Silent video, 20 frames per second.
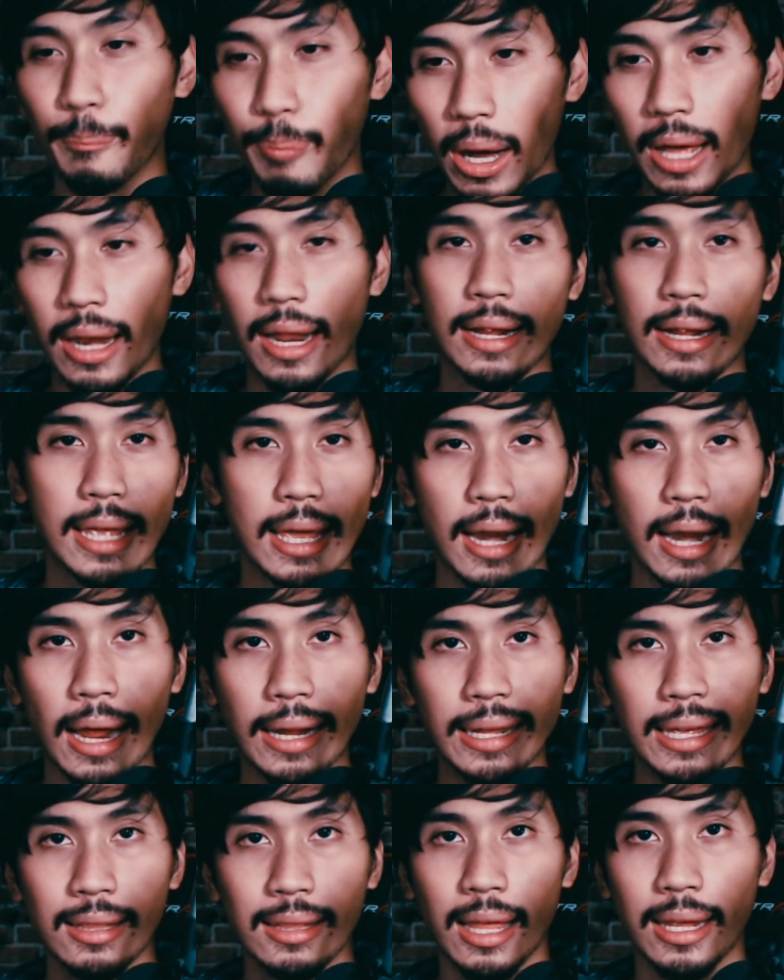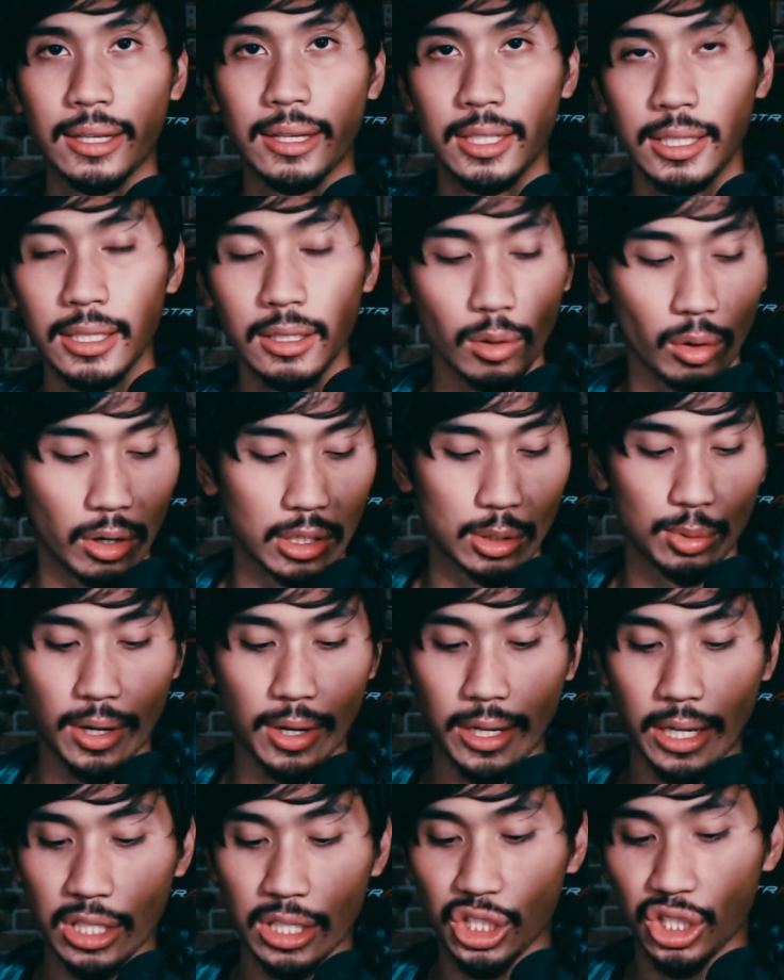But again, I get like keloids when
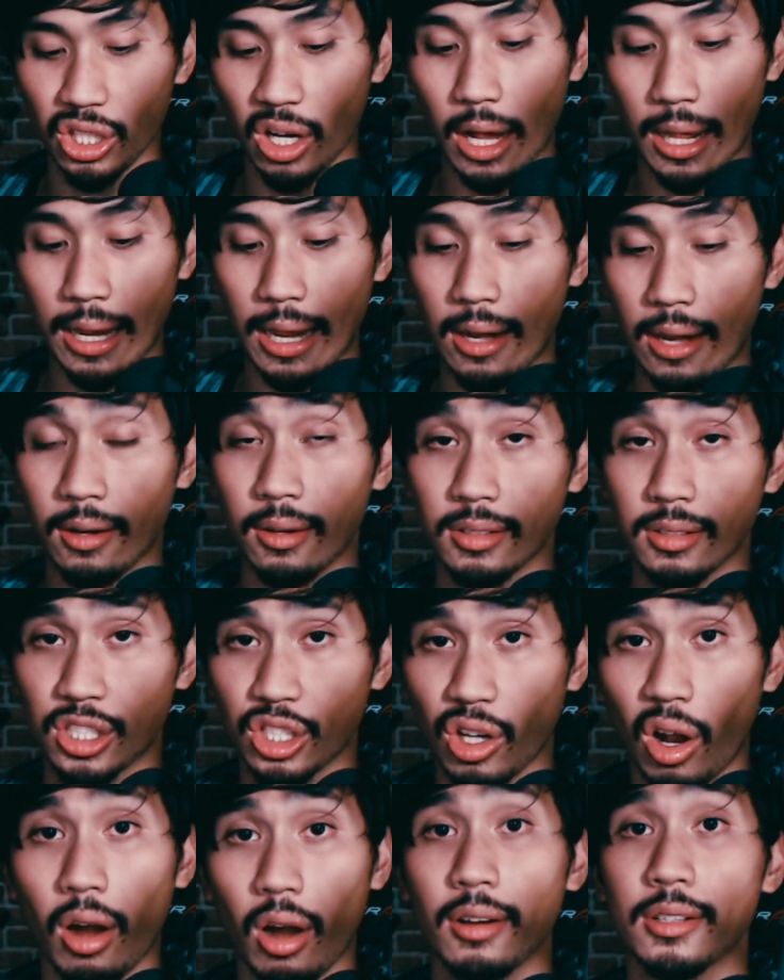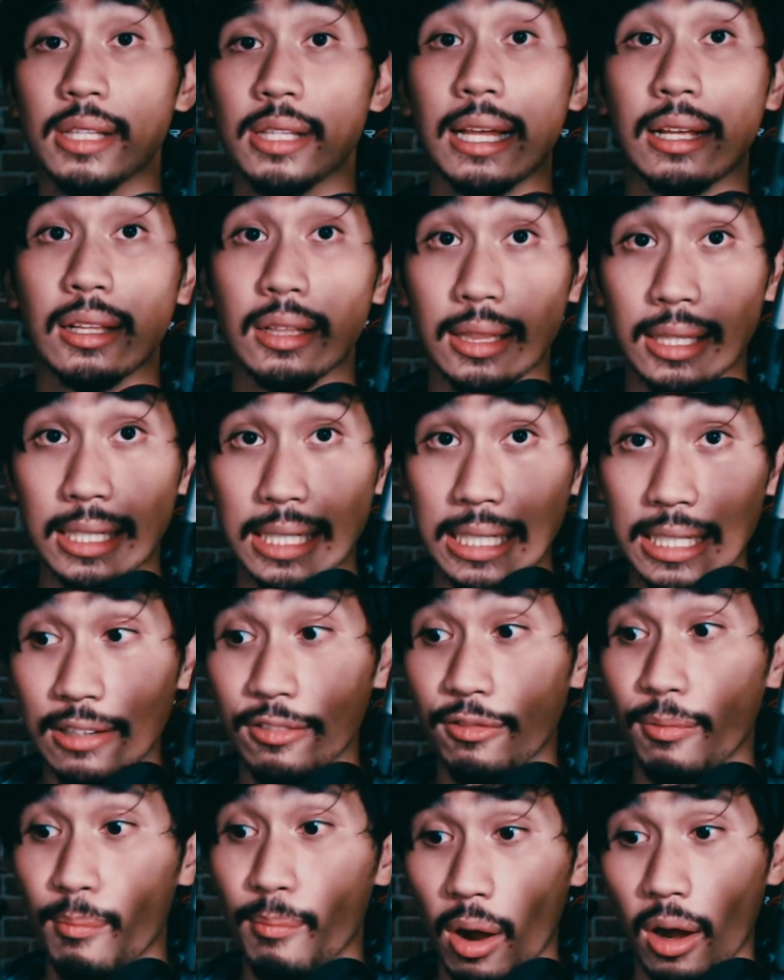I get shot, and scars like
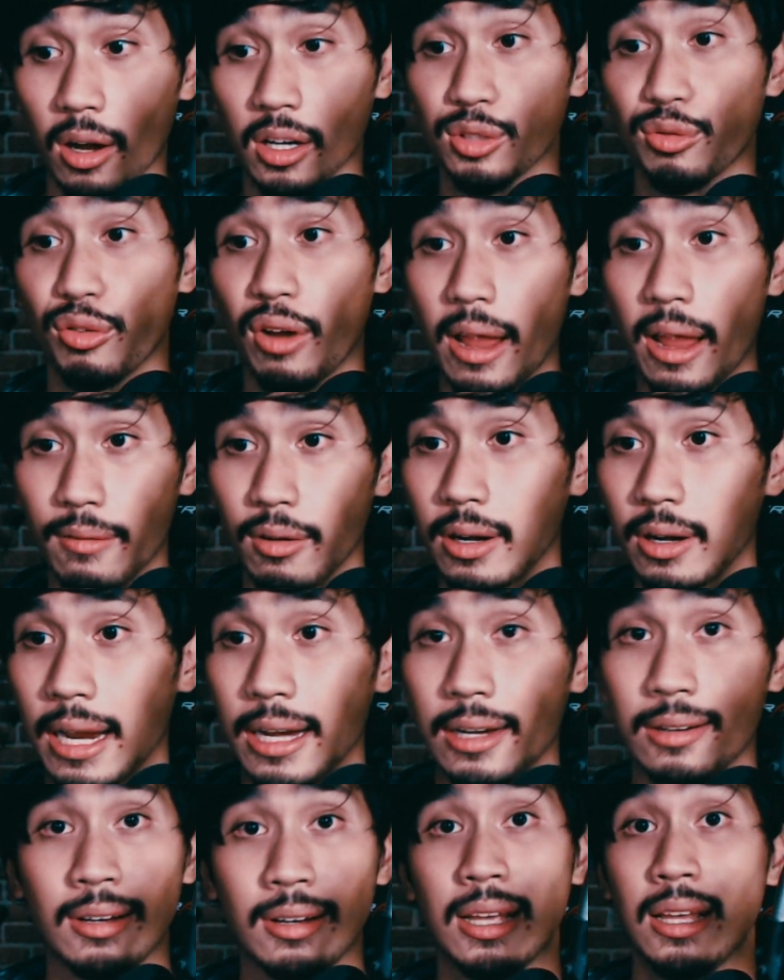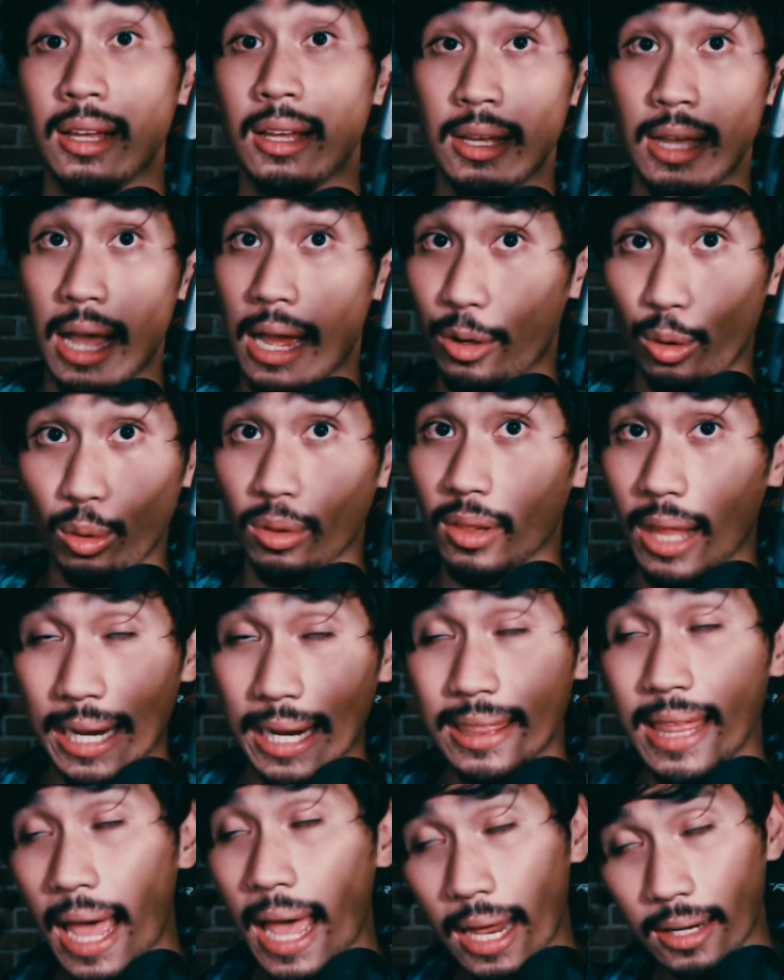leave marks forever, and I don't
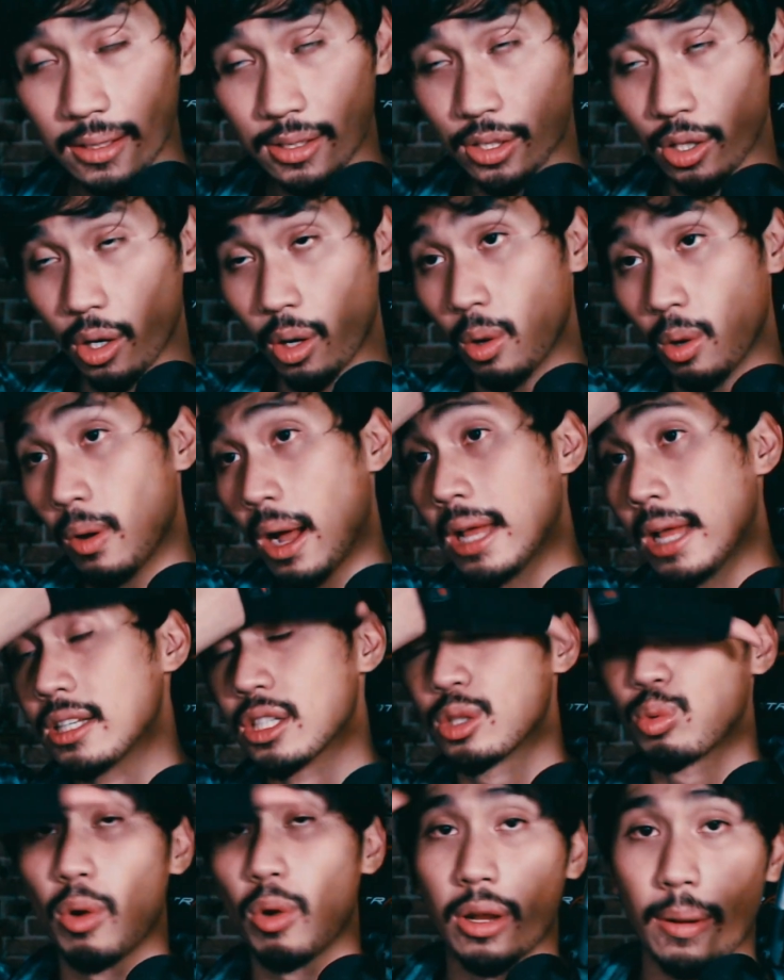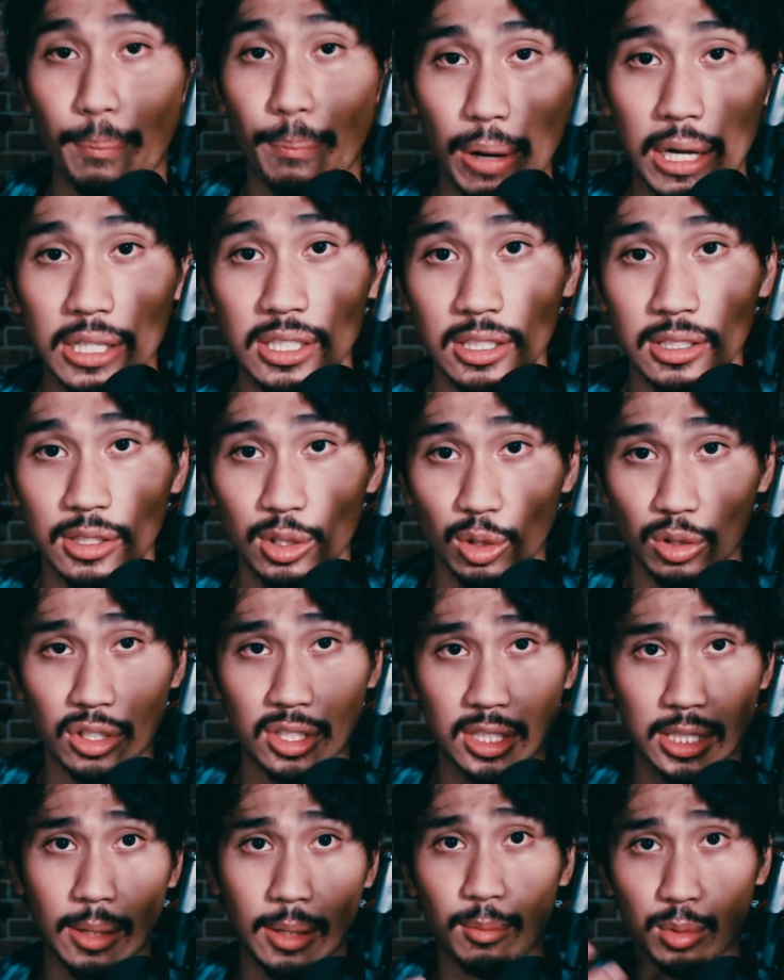like that. So I just wear compression, so
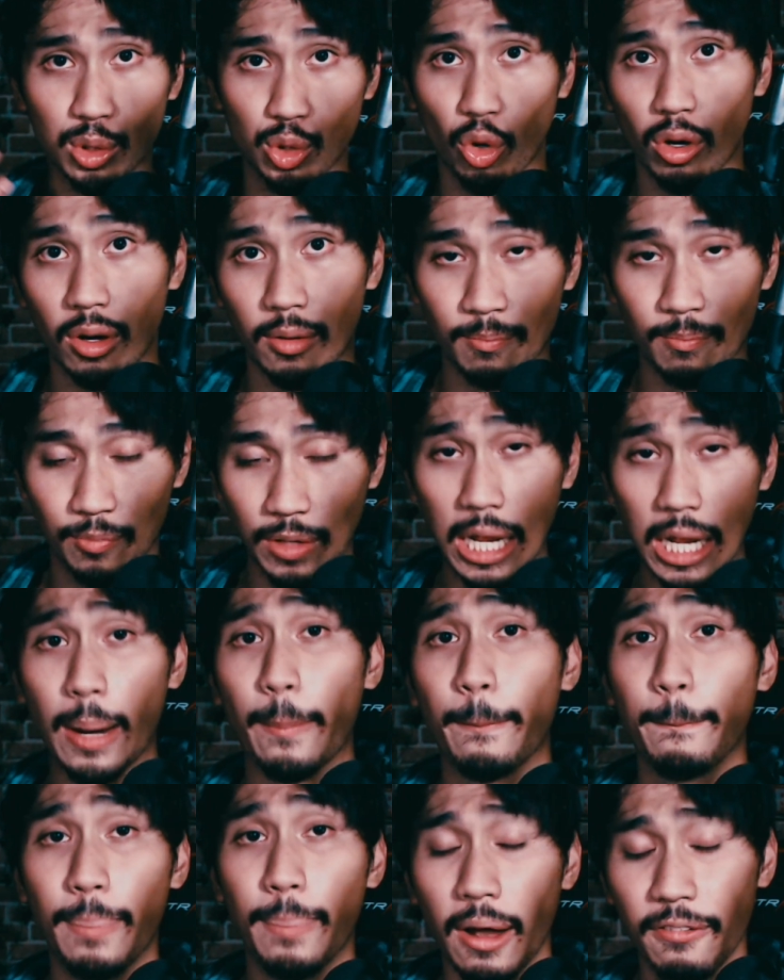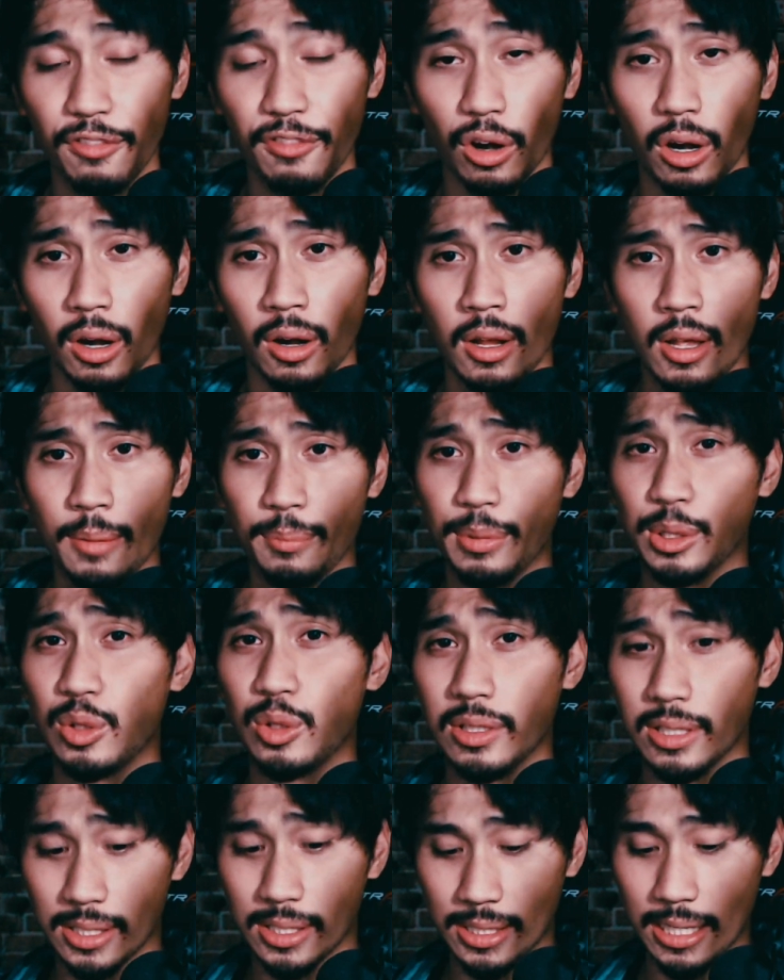there's some sort of kind of buffer
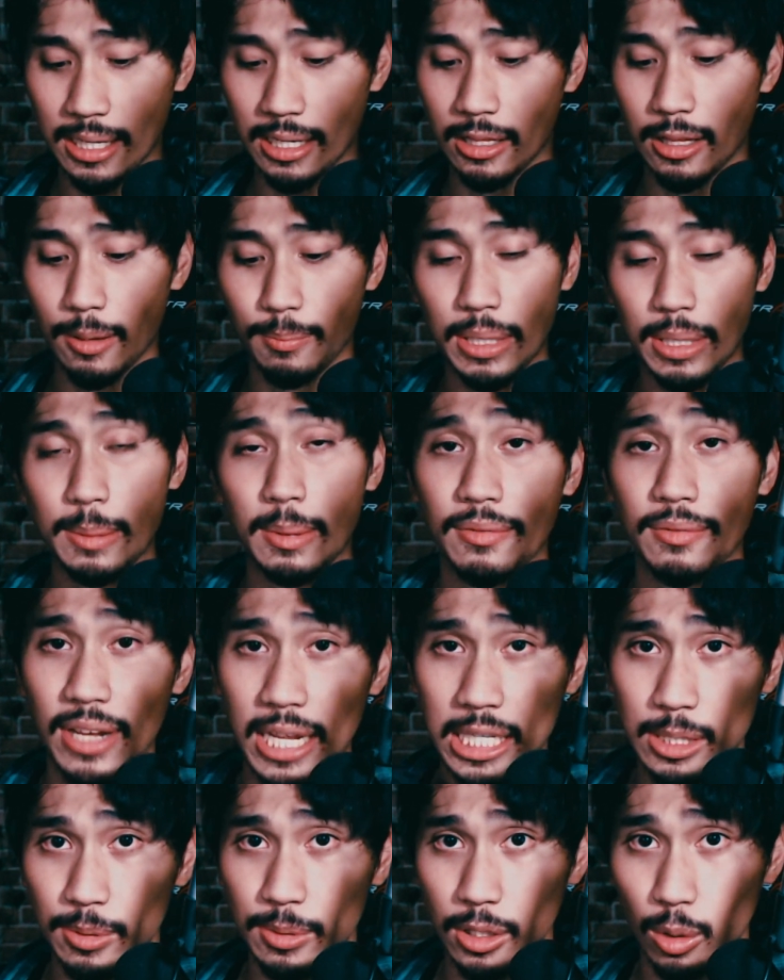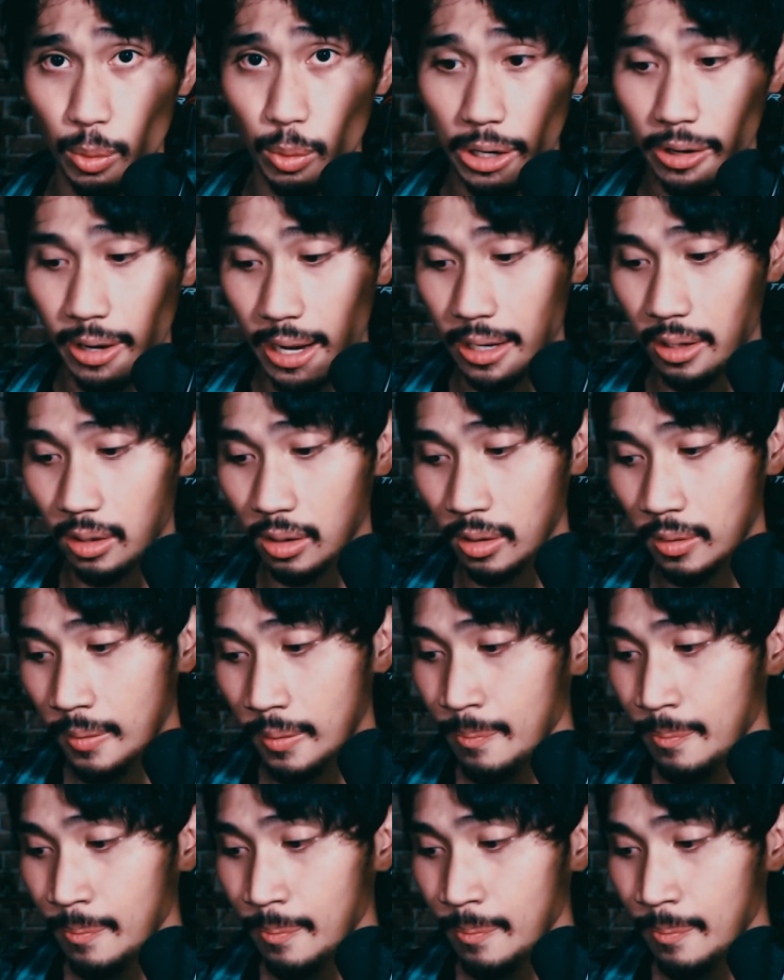between the skin and the BB if it hits me in a weird angle.